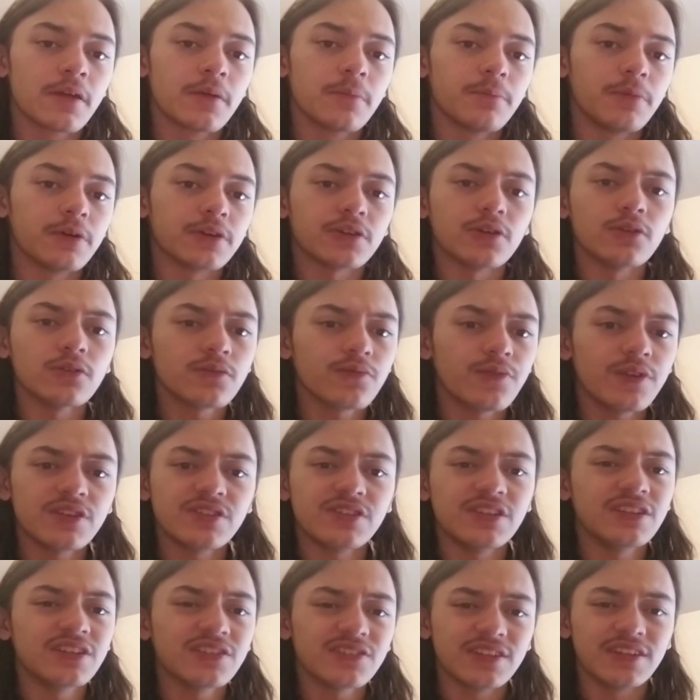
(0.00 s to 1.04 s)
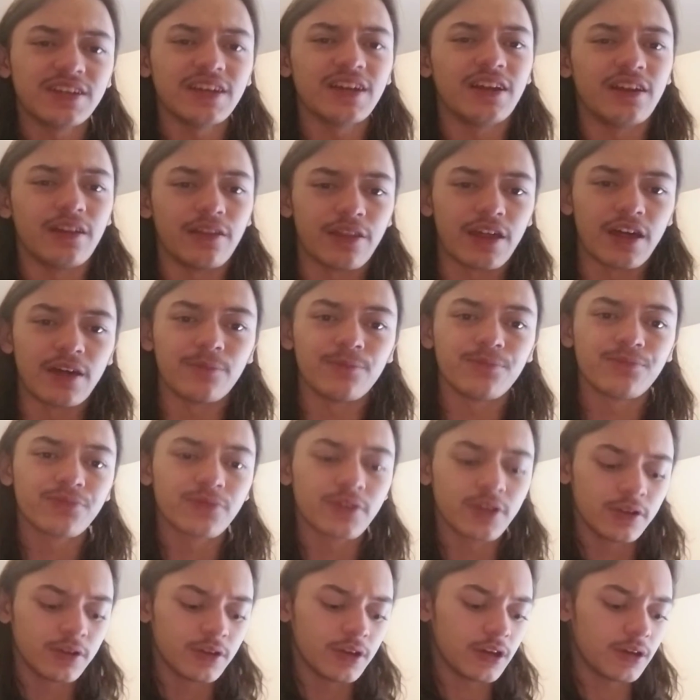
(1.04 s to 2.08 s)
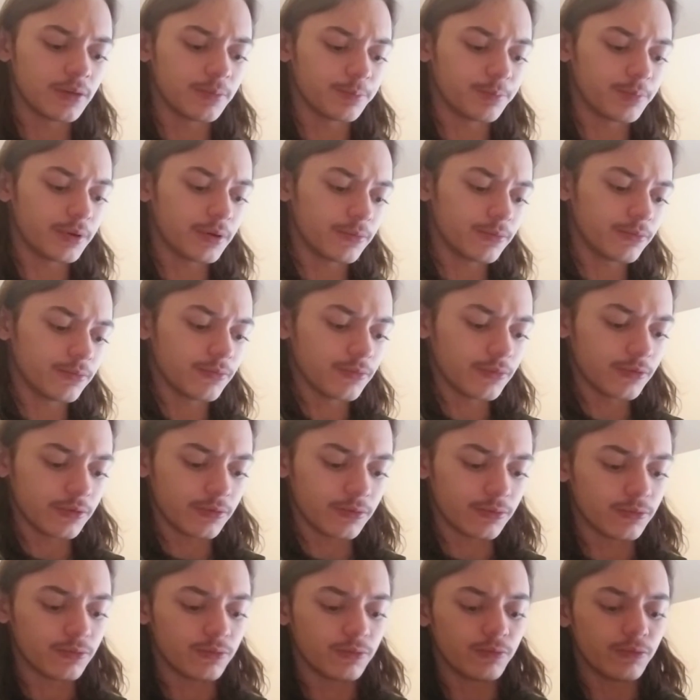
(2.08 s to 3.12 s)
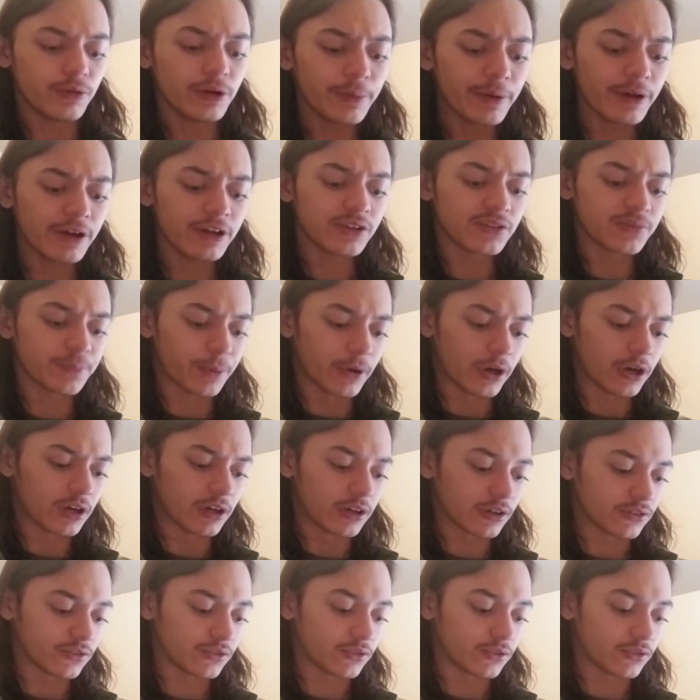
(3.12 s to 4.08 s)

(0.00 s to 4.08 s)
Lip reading: But Ghostface, he doesn't get any of that. But what about his perks?